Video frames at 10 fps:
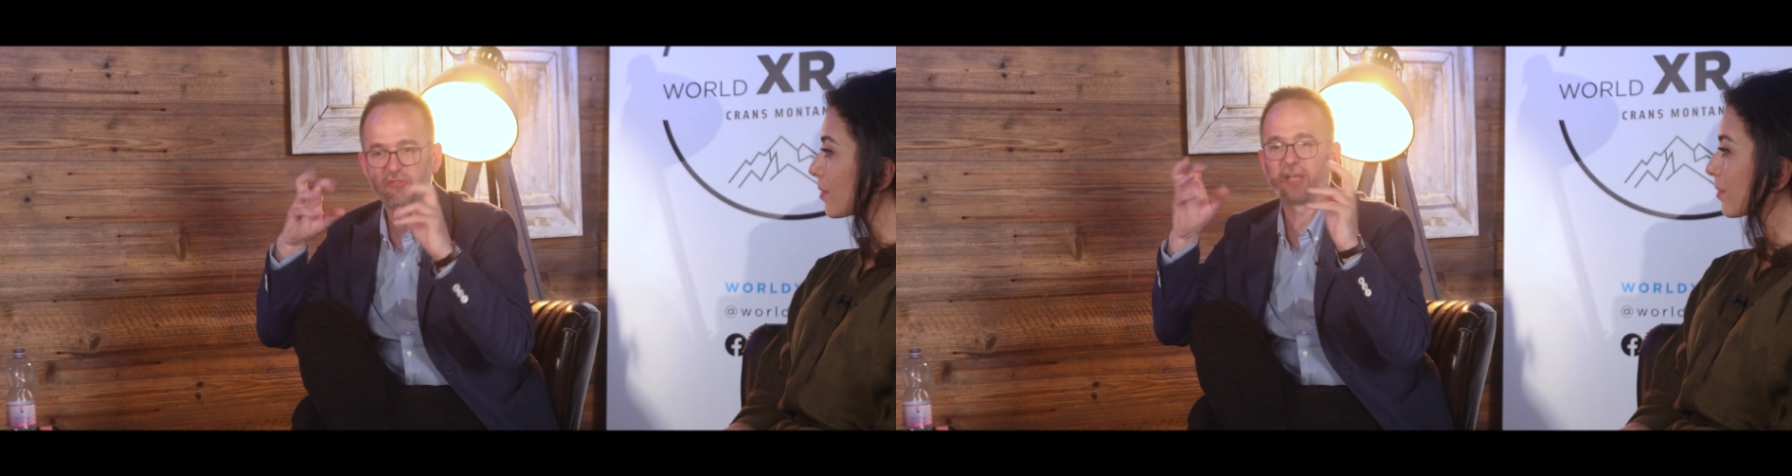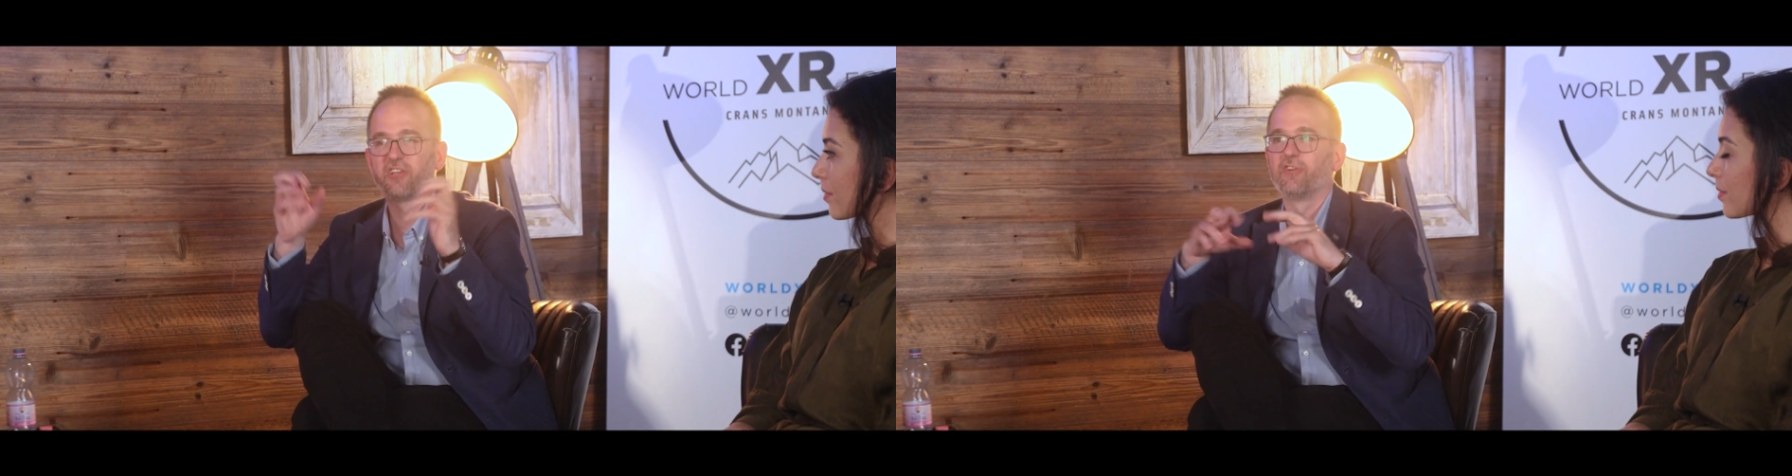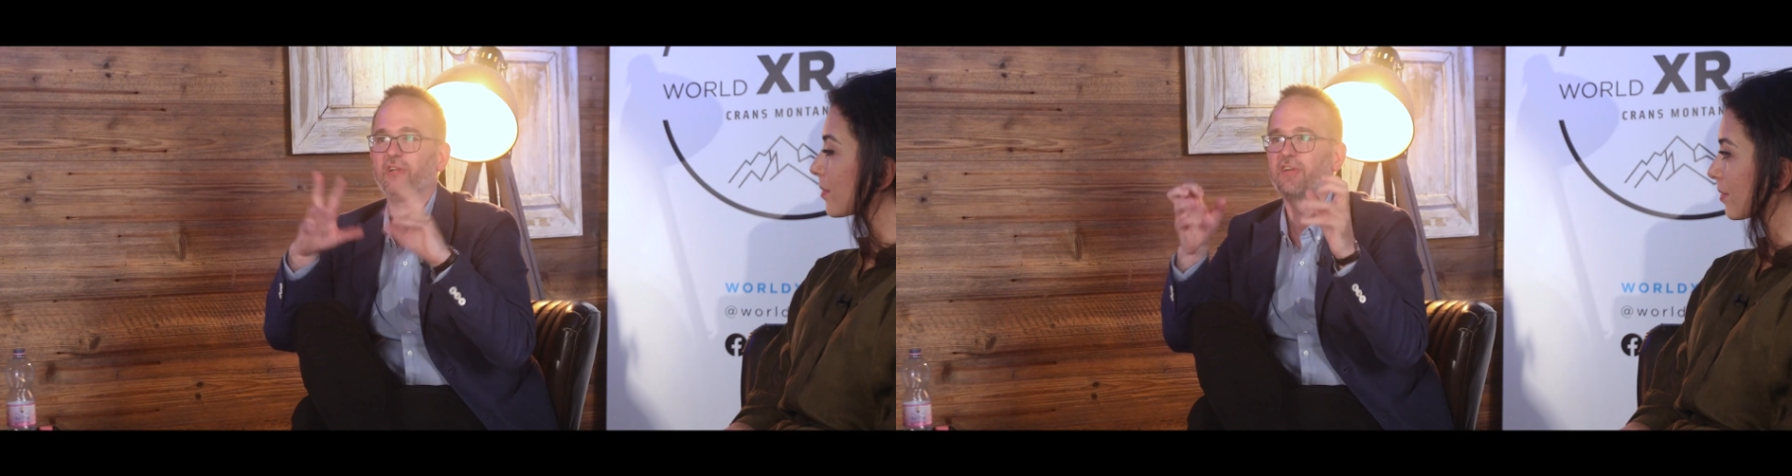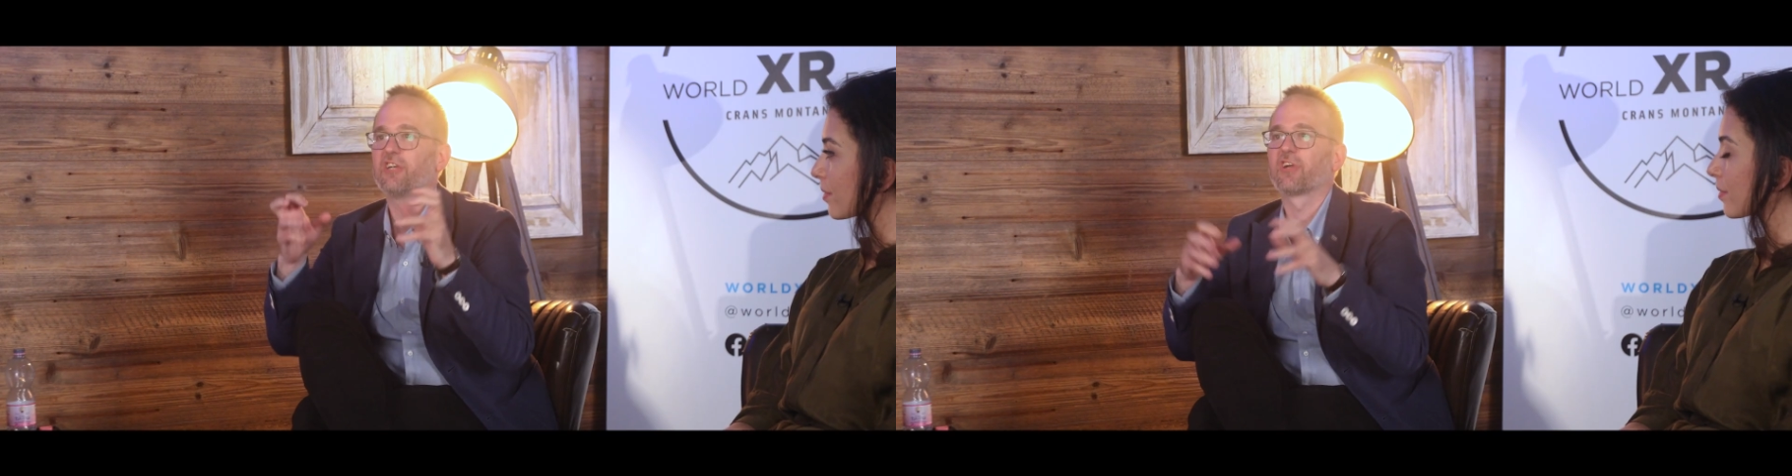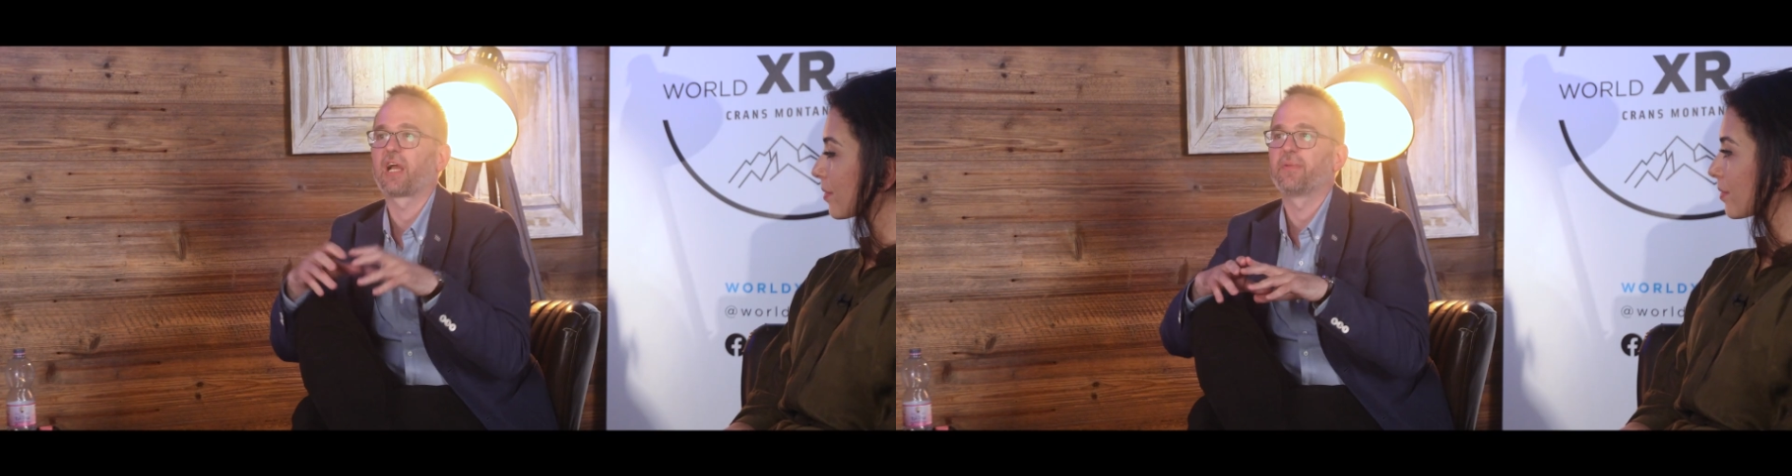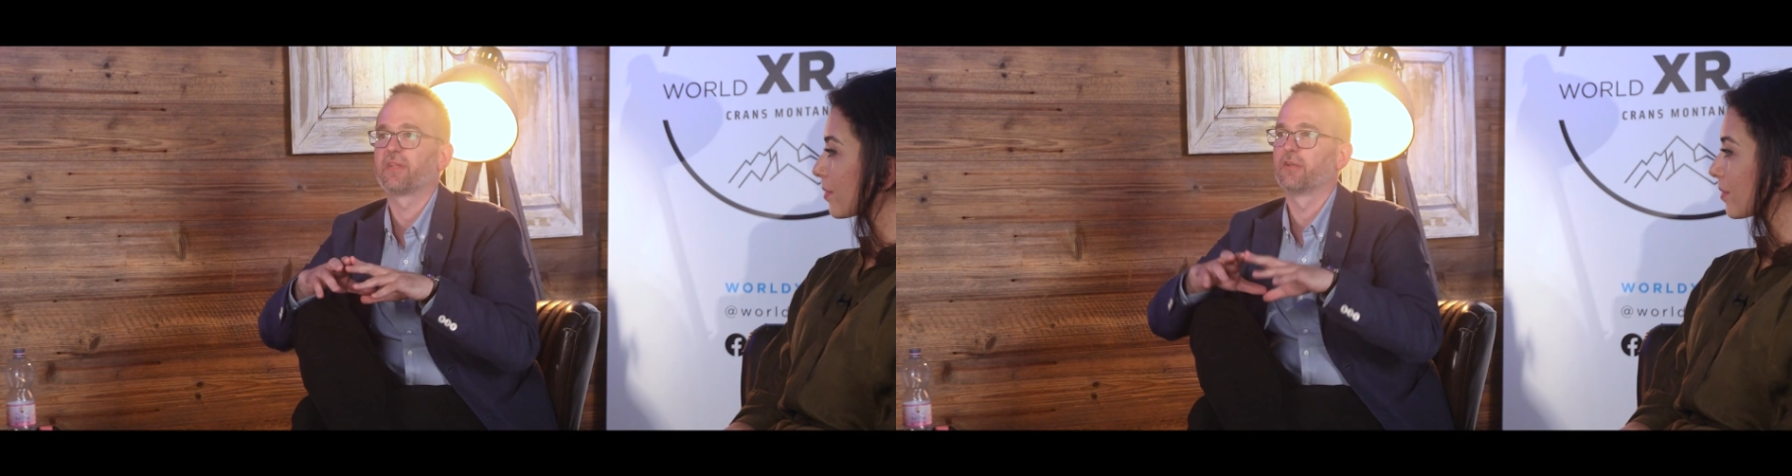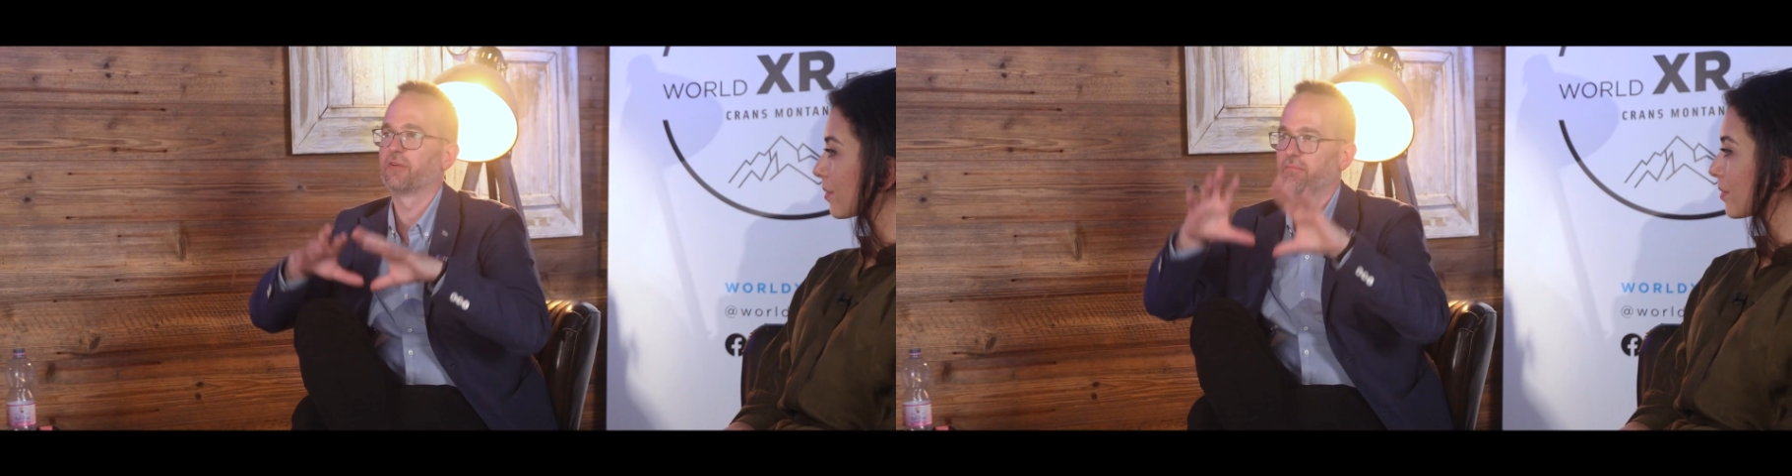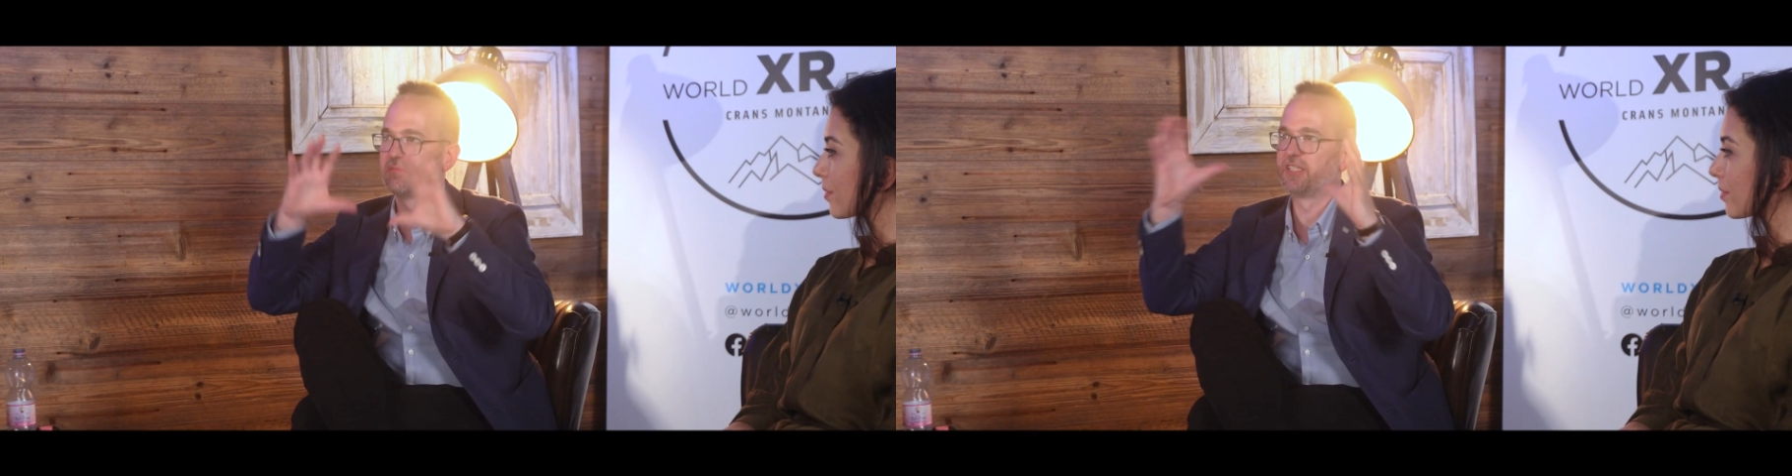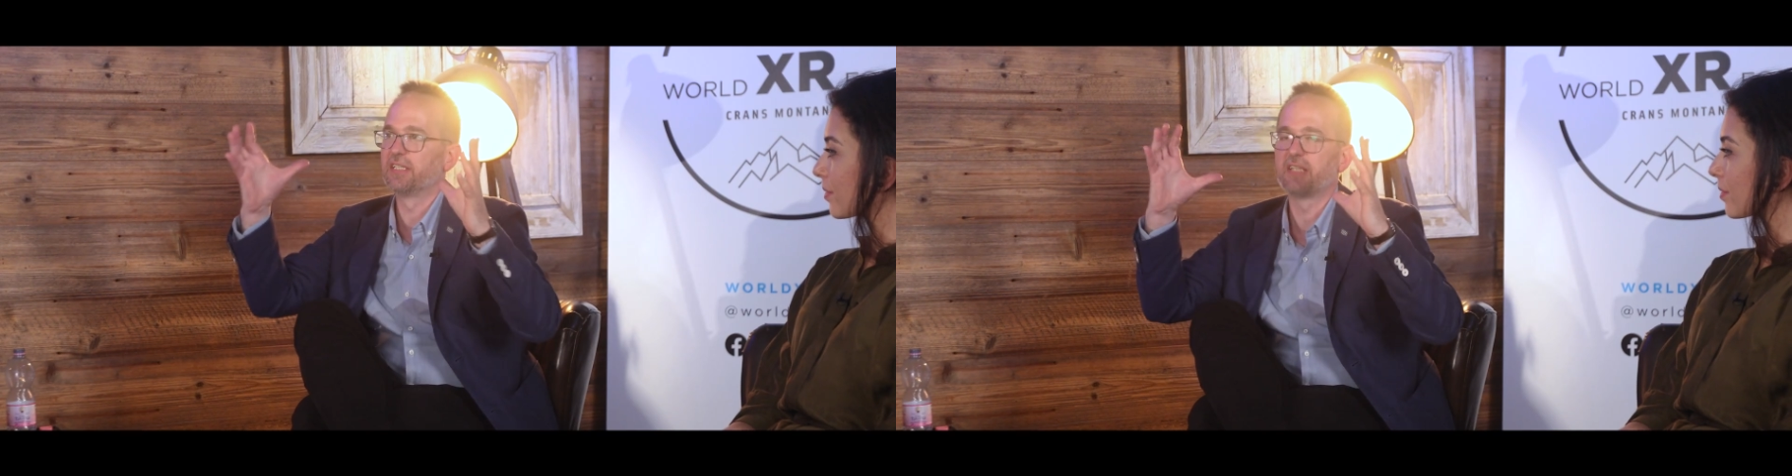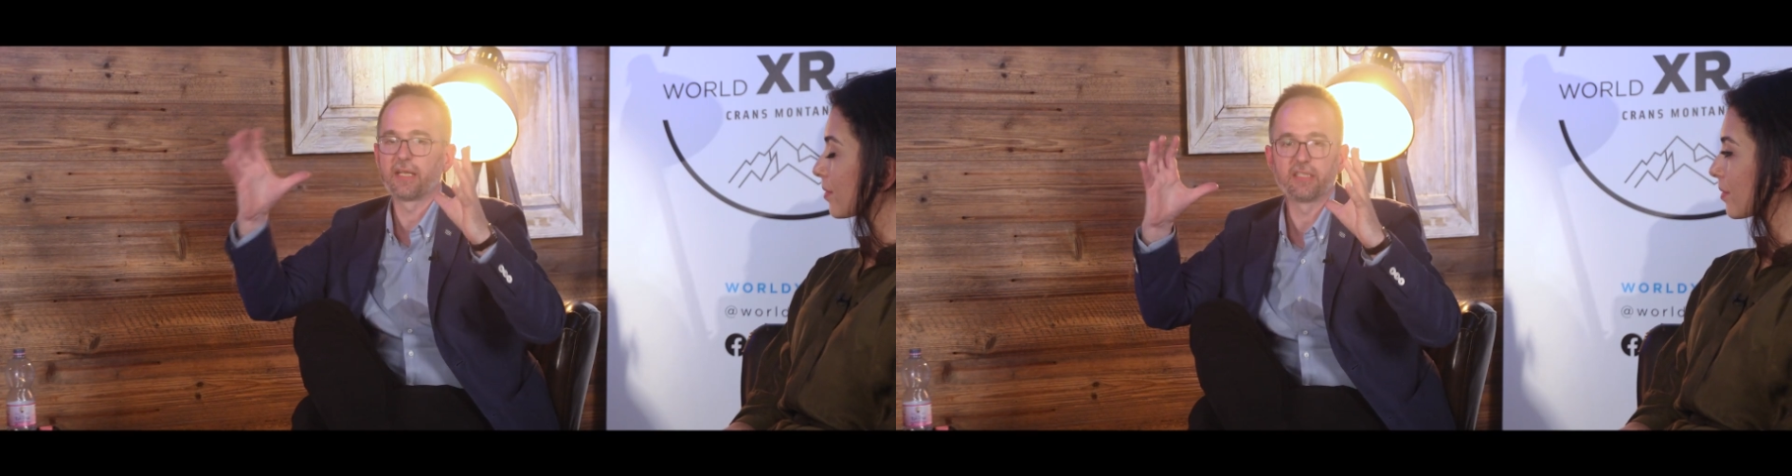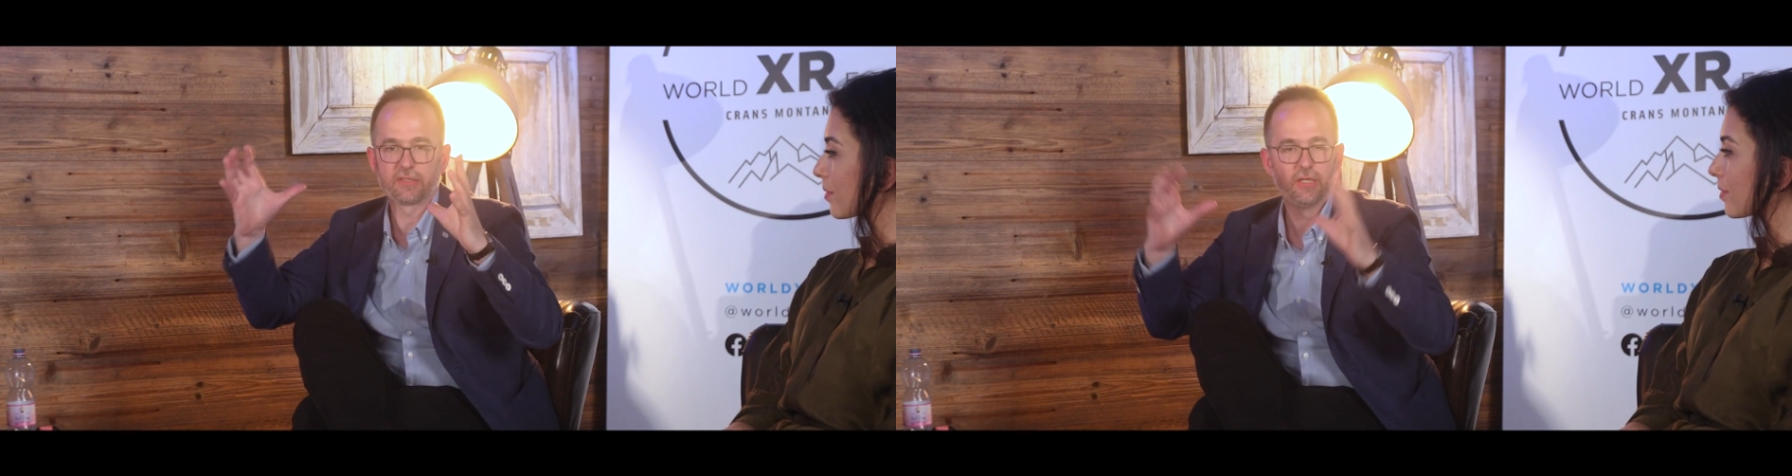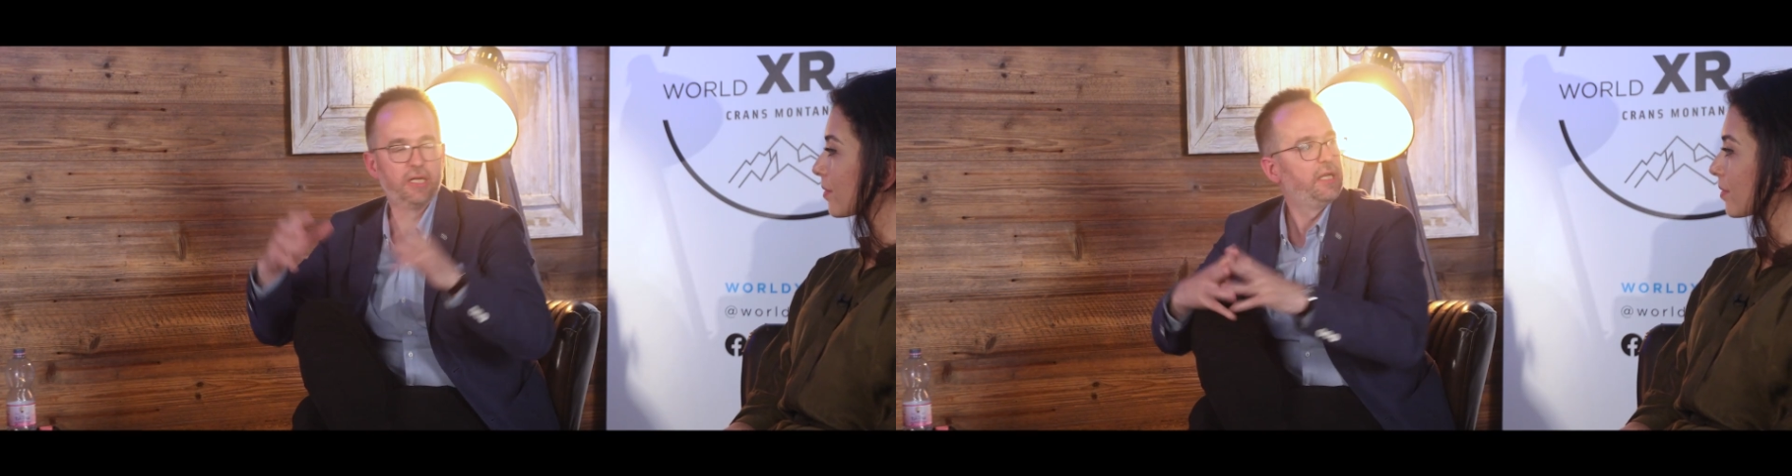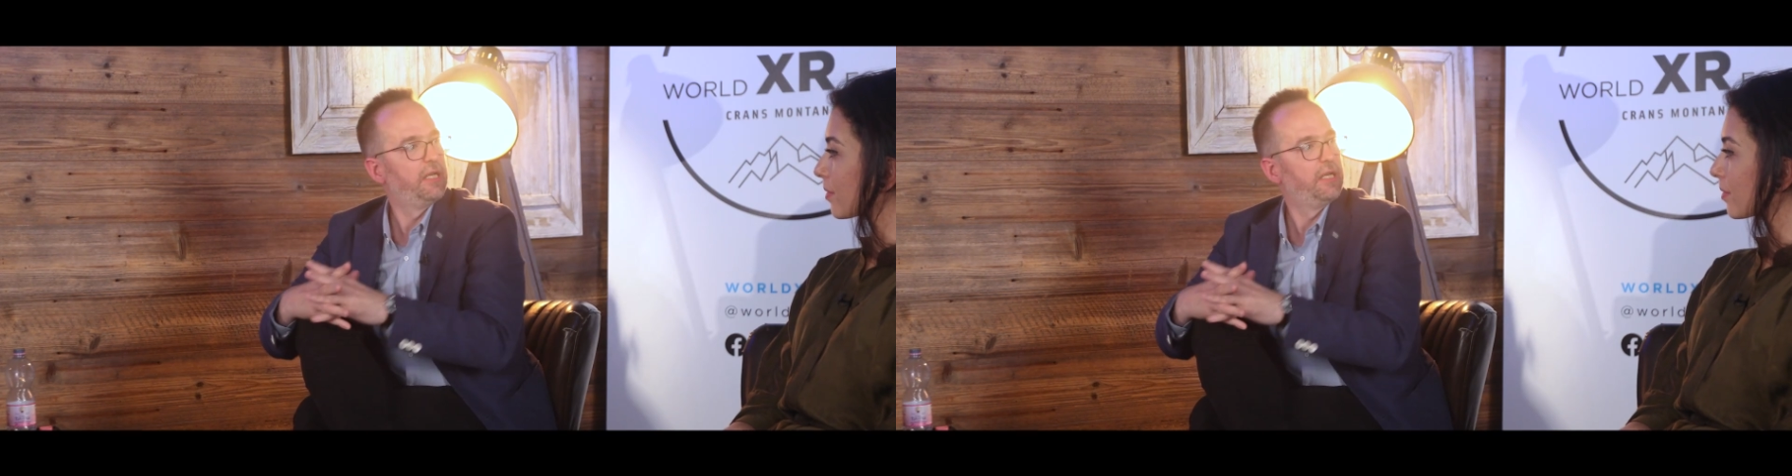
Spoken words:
traditionally, venture capital sees that as a